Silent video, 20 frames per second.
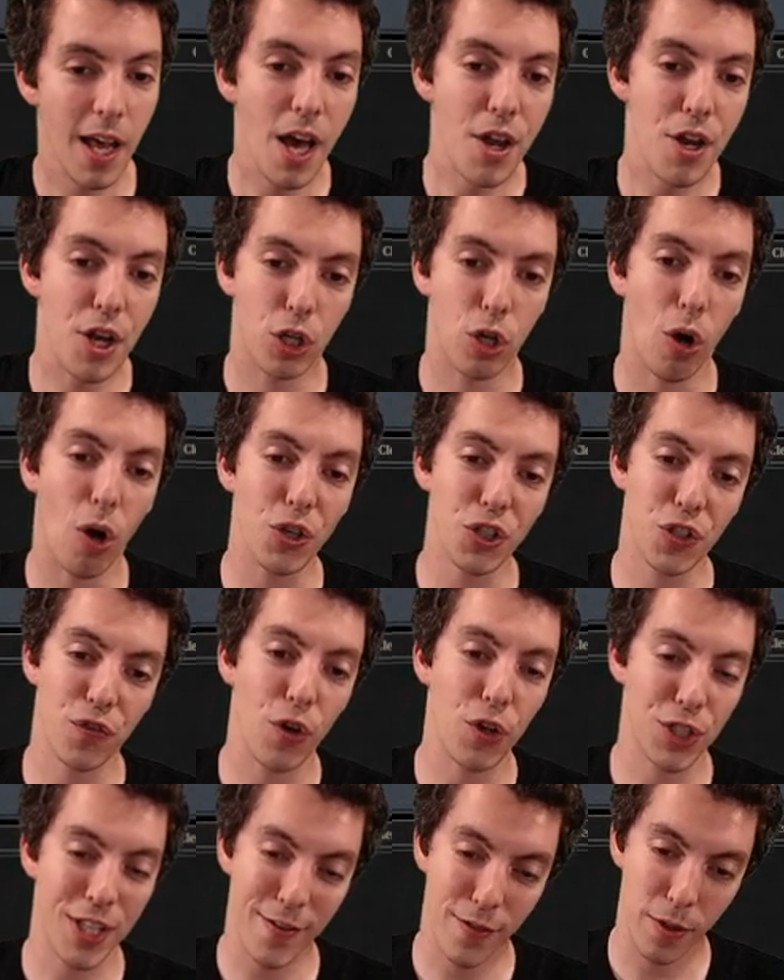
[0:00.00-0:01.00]
Nicole's
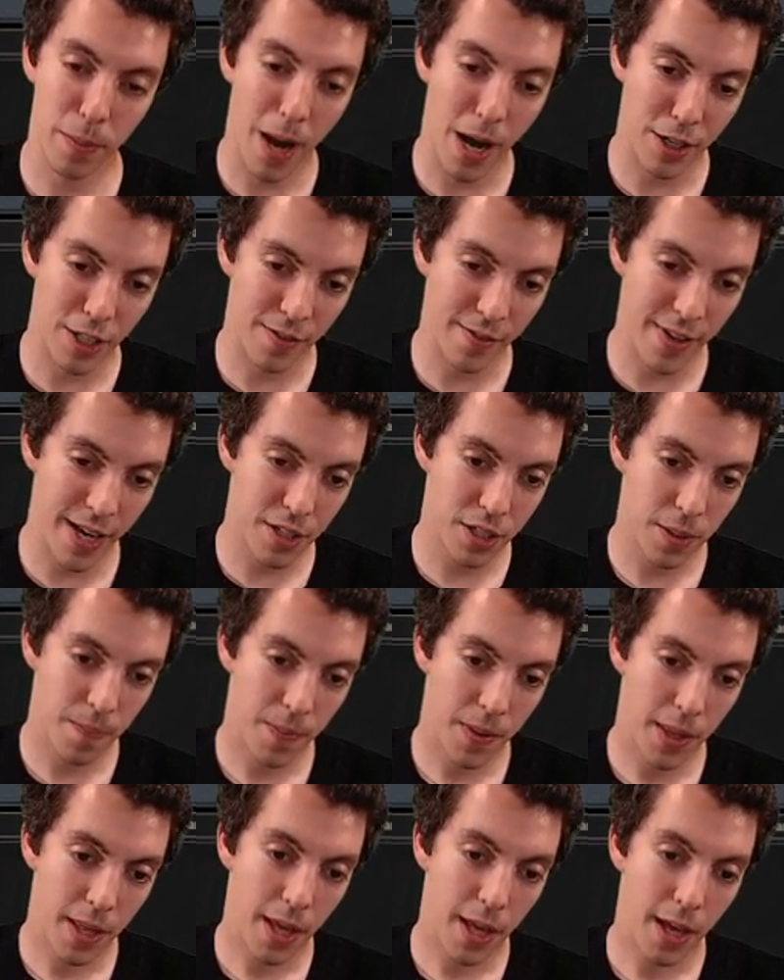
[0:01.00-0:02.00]
first ever modern event.
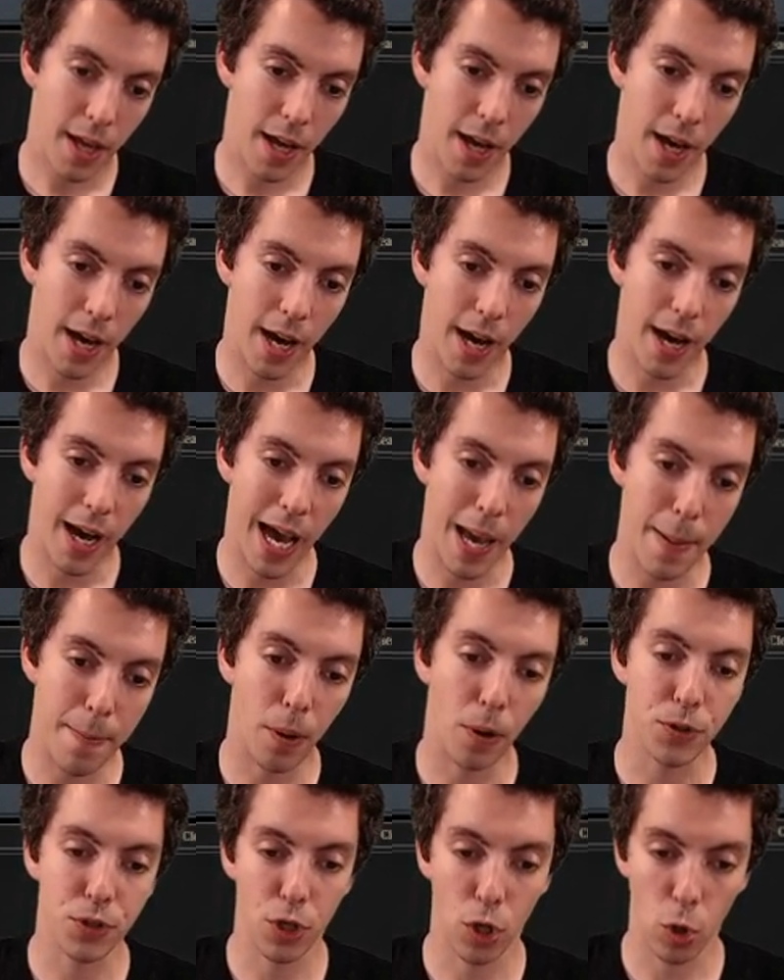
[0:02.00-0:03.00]
Uh, I
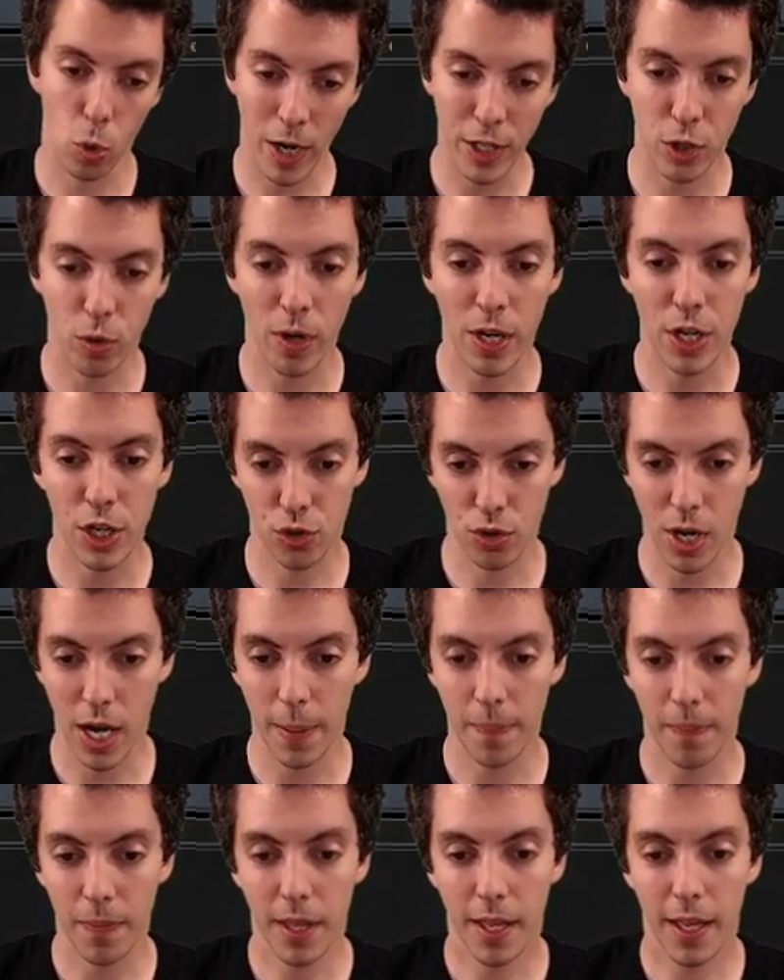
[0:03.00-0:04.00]
built her a Red Green
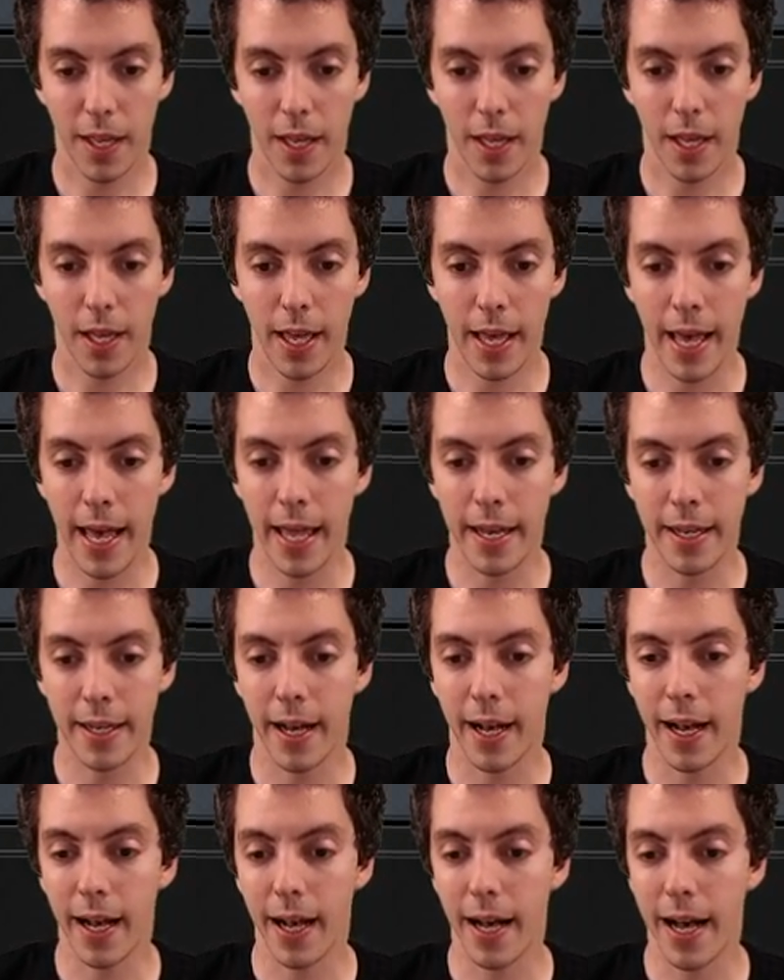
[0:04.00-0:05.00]
Tron, and uh,